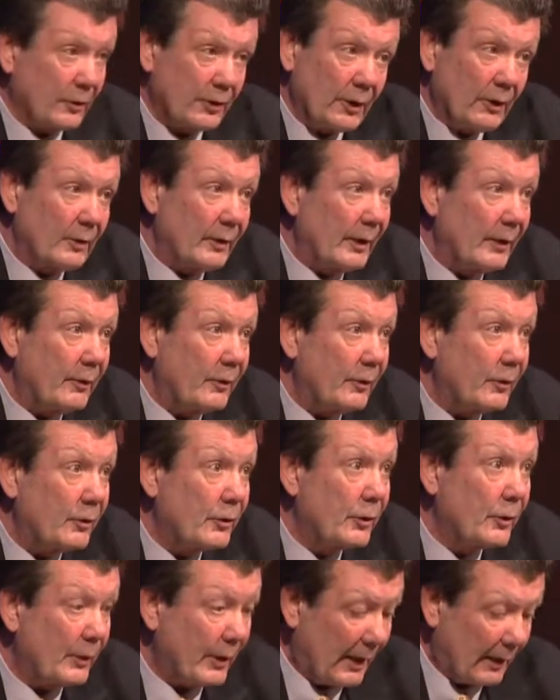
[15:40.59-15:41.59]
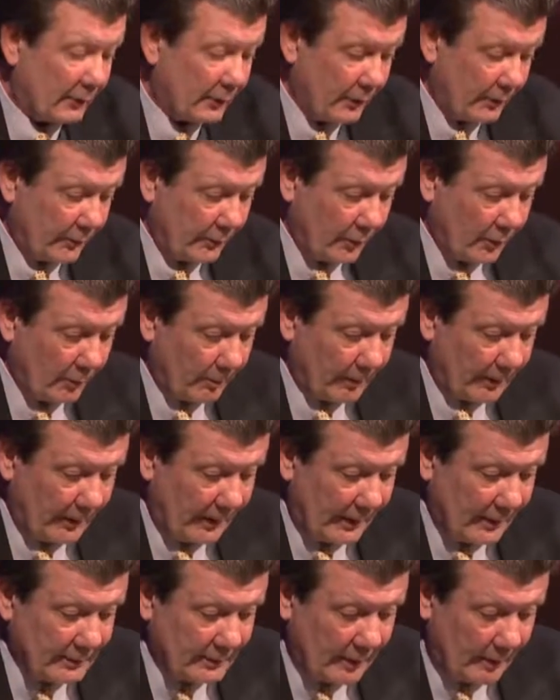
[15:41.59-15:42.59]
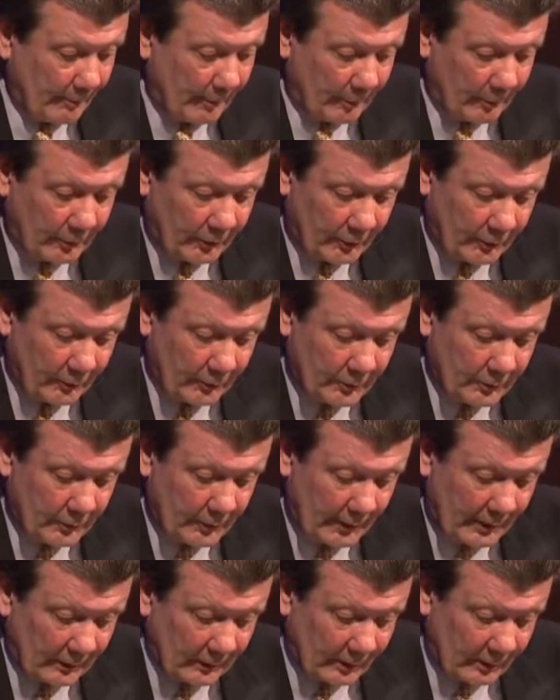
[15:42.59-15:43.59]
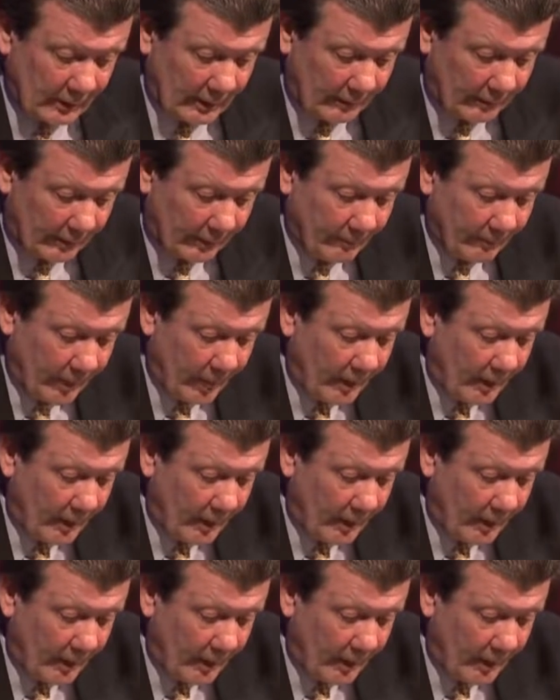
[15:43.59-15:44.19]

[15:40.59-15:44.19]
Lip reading: certainly since 2004, but last time I was here in 2011,